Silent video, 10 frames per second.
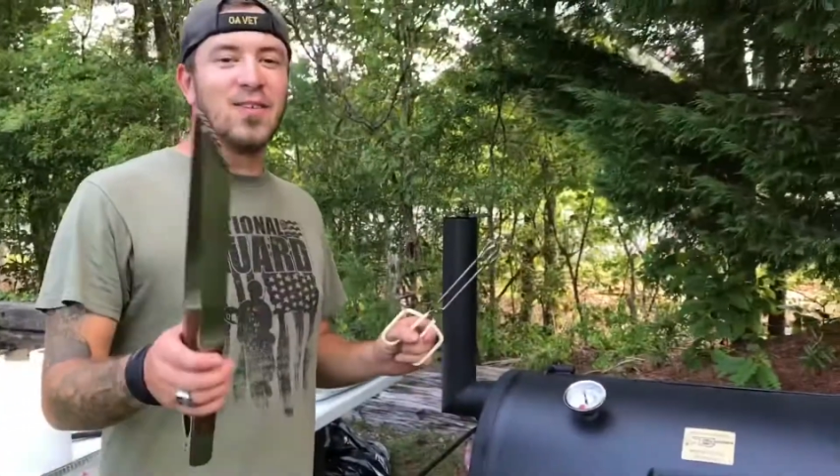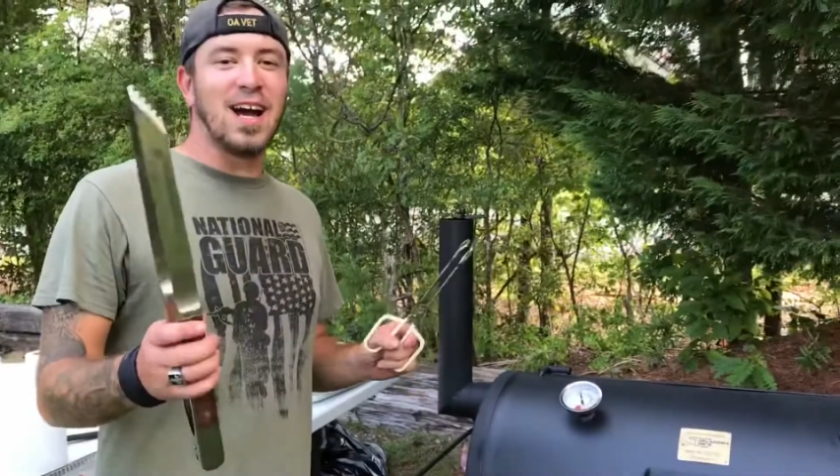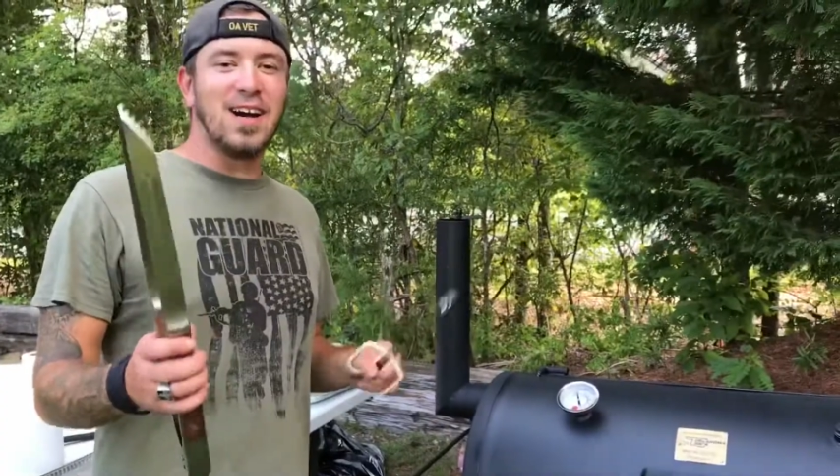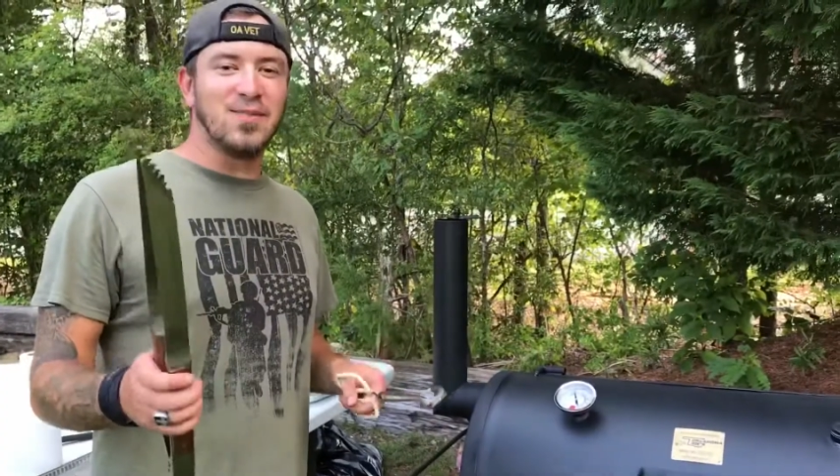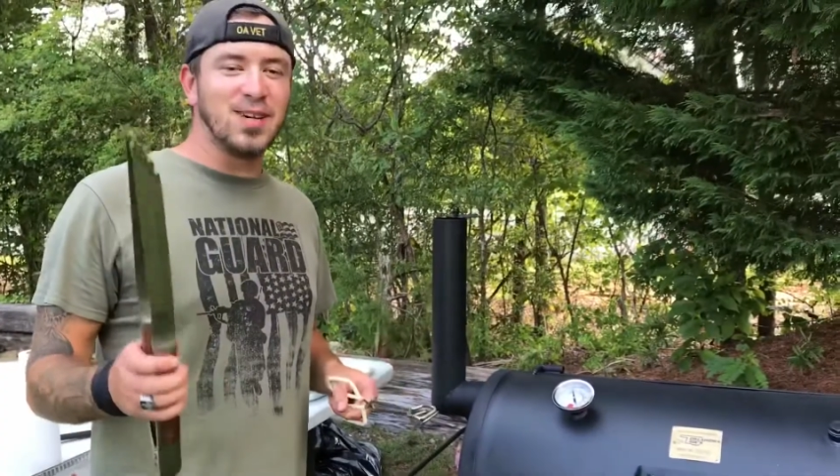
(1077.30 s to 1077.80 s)

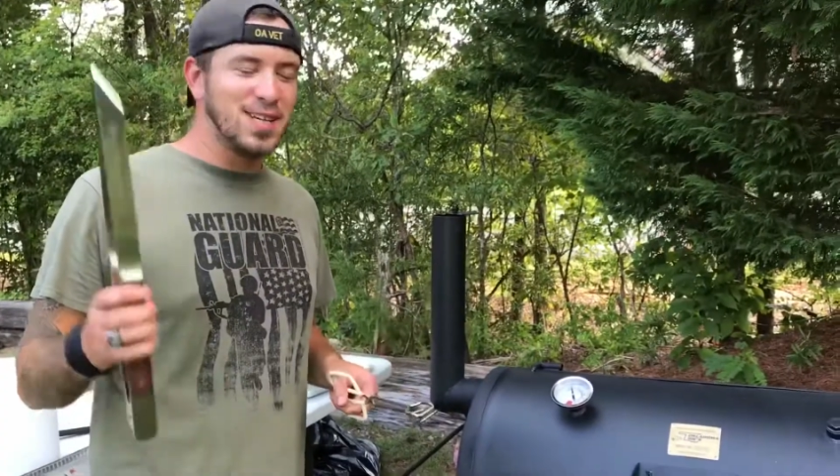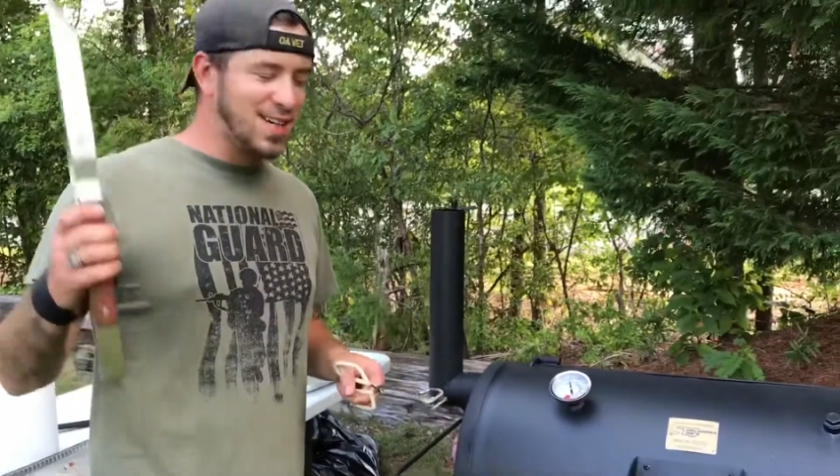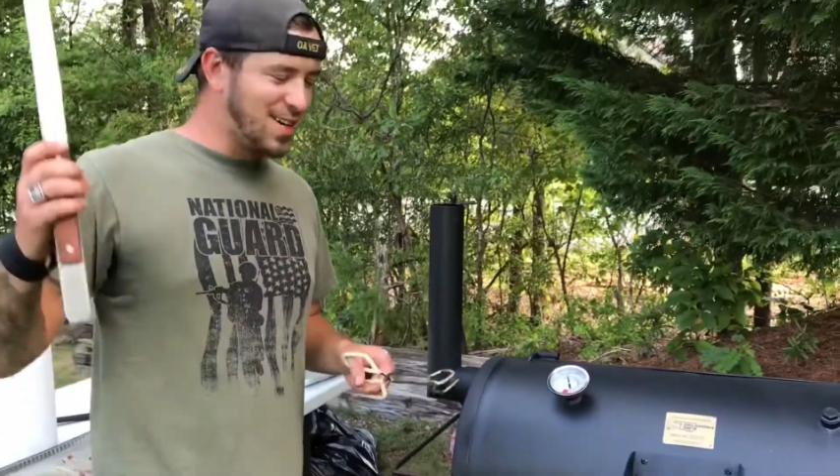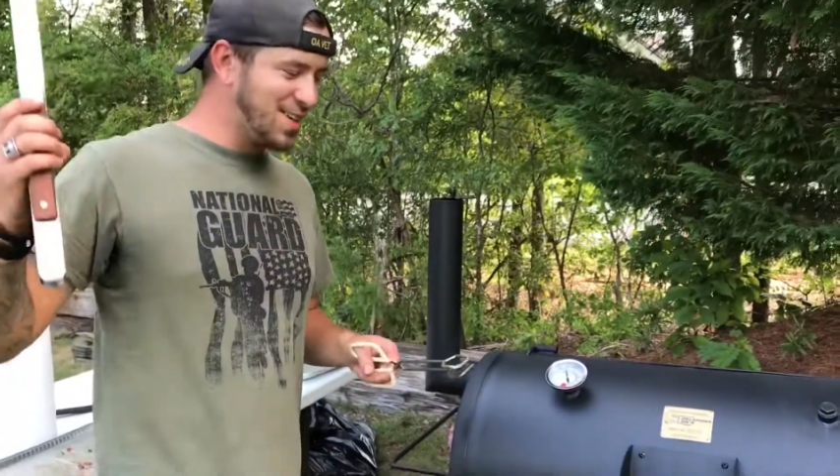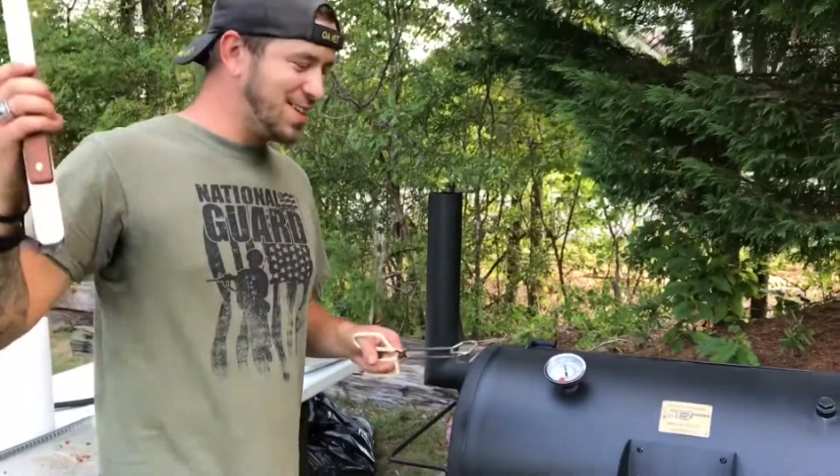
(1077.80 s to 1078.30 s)
right, we
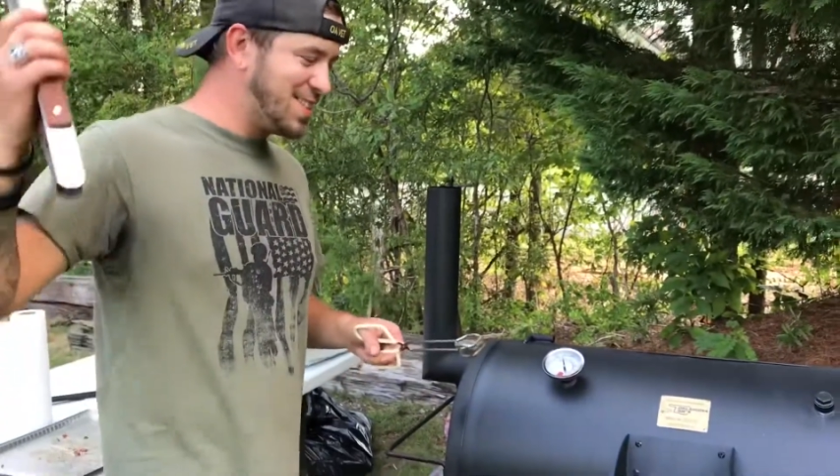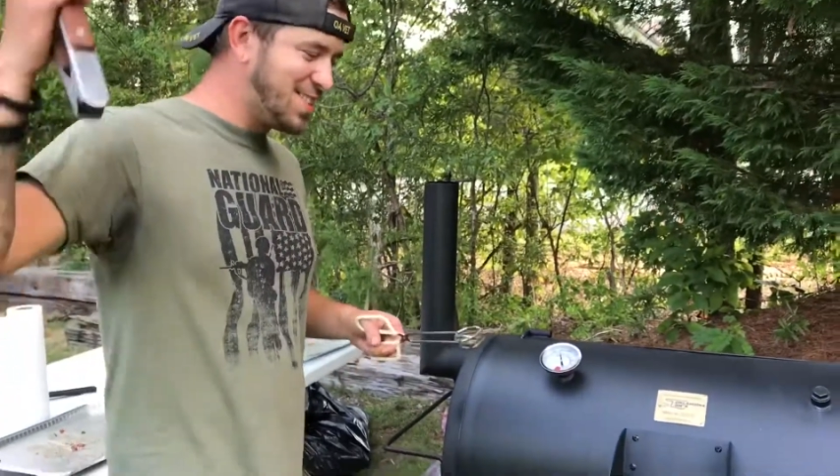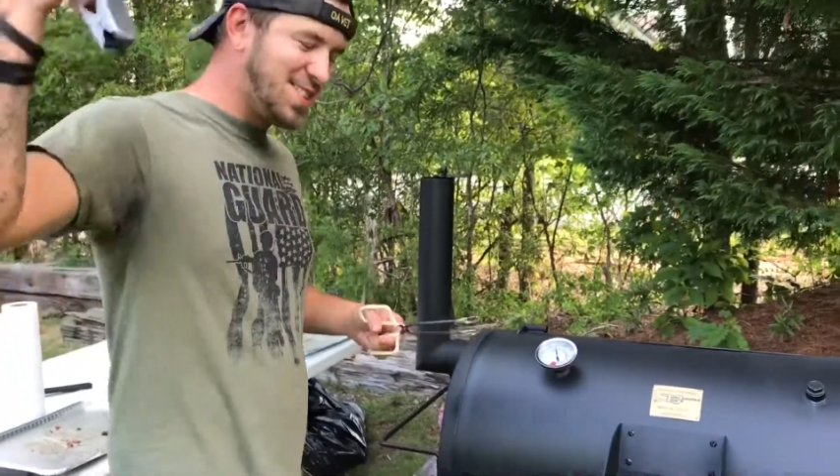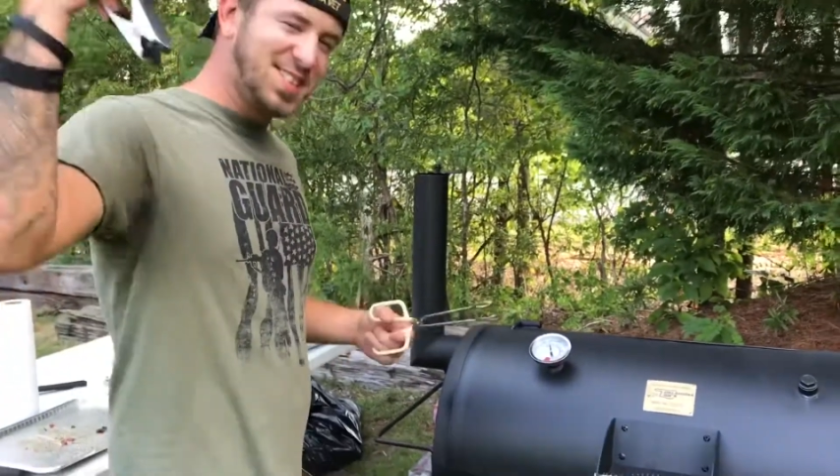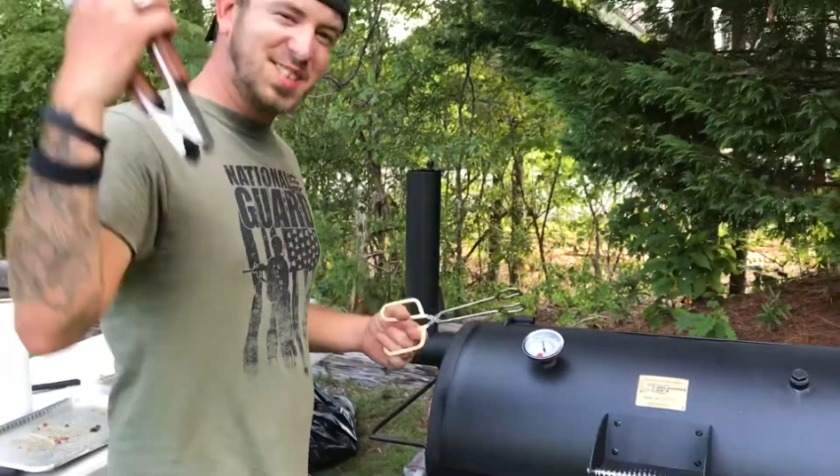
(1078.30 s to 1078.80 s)
are
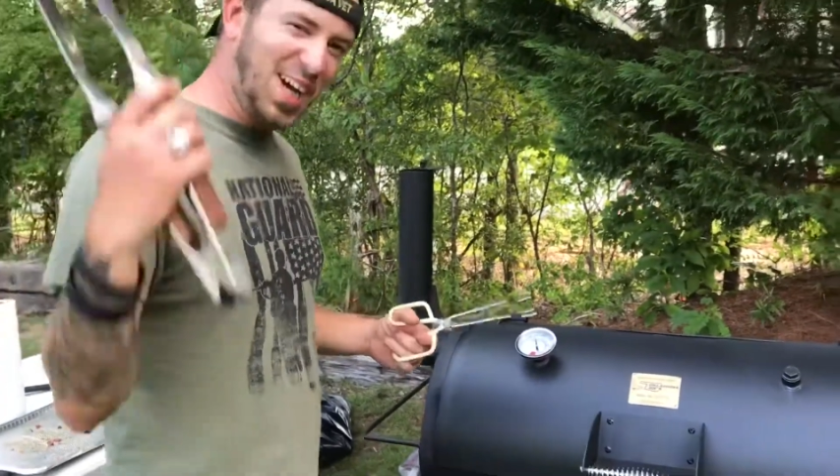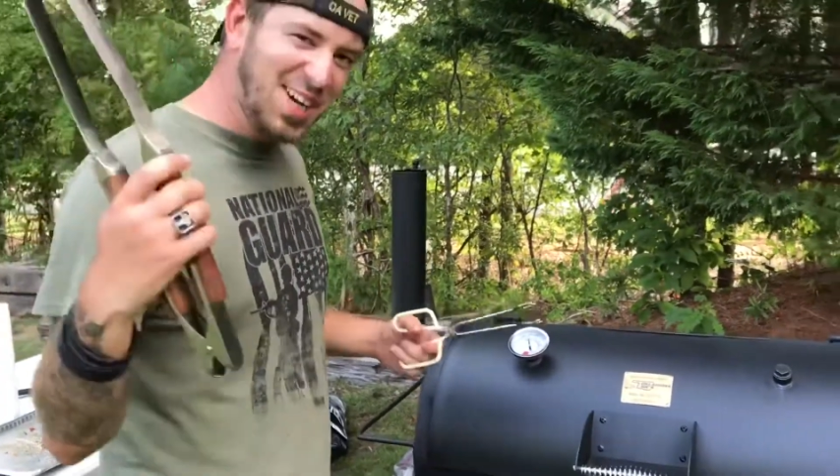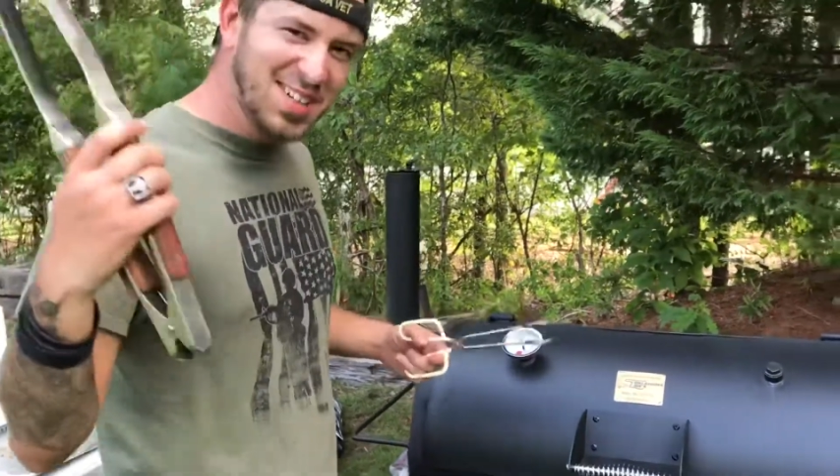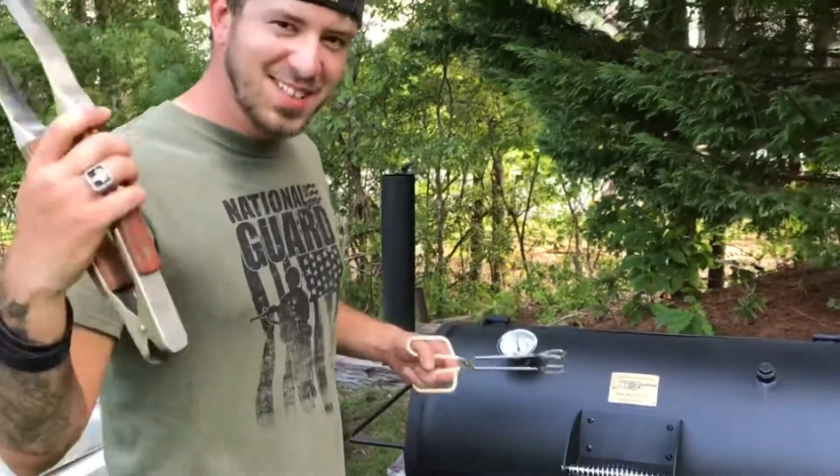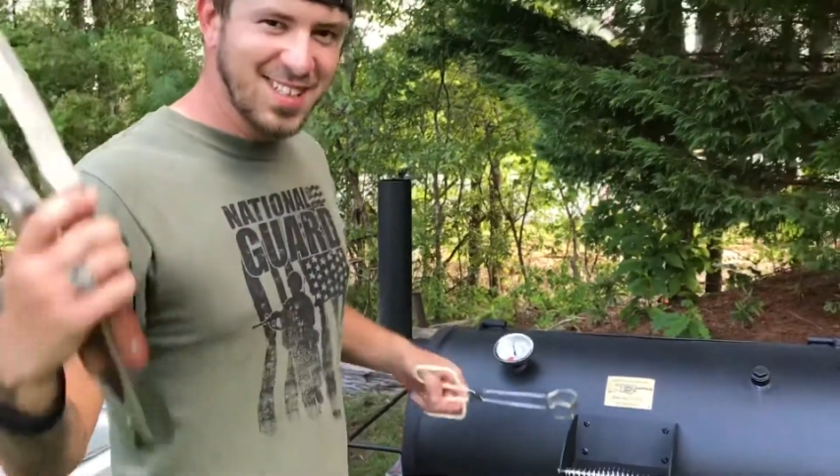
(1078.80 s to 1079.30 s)

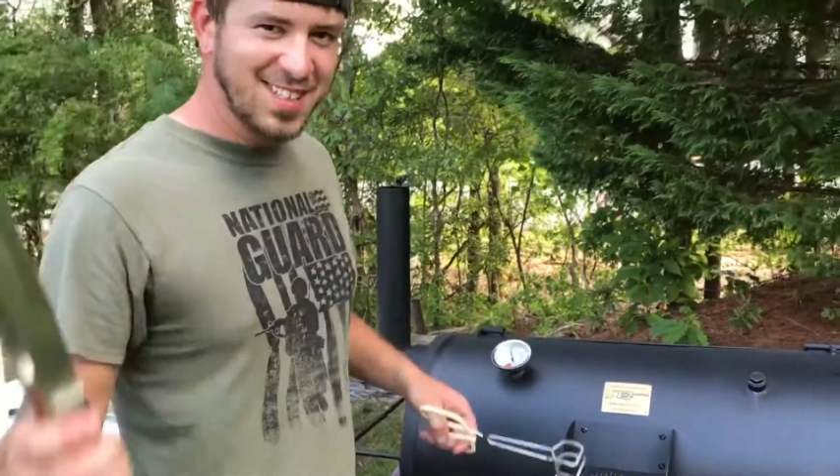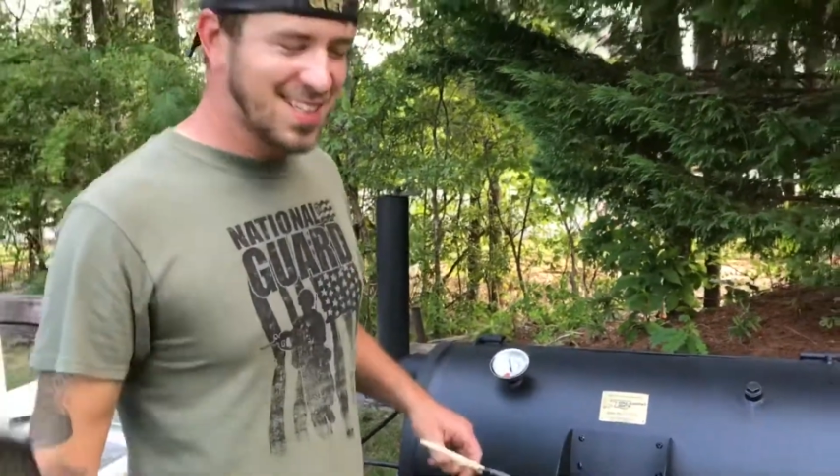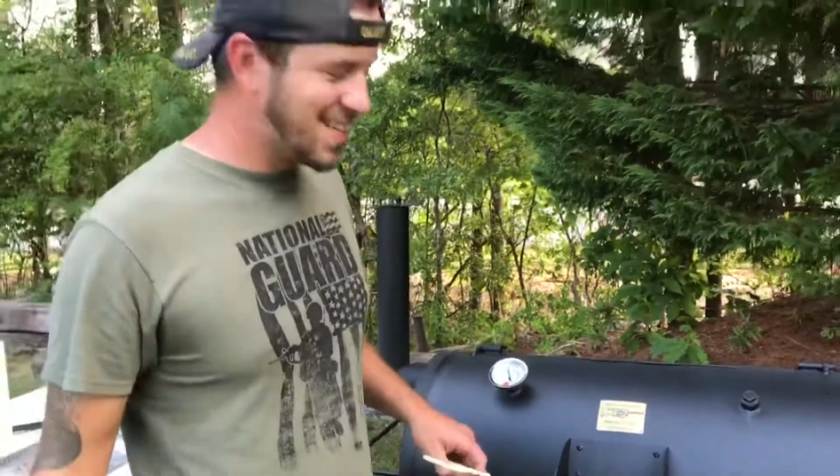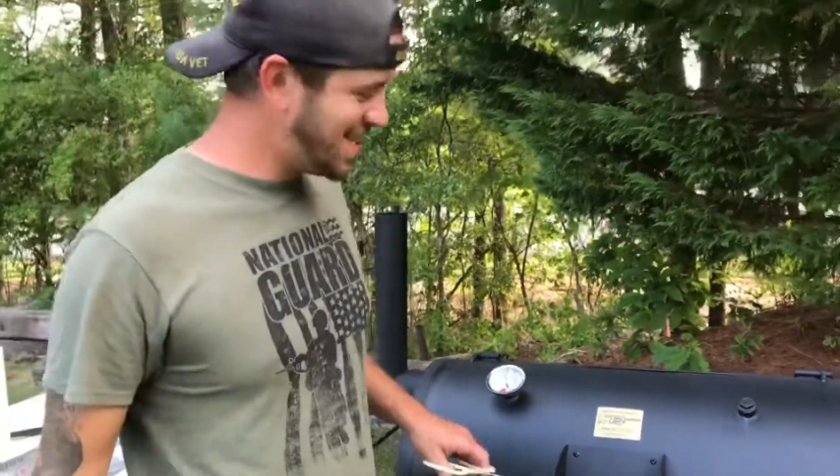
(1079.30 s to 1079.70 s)
done.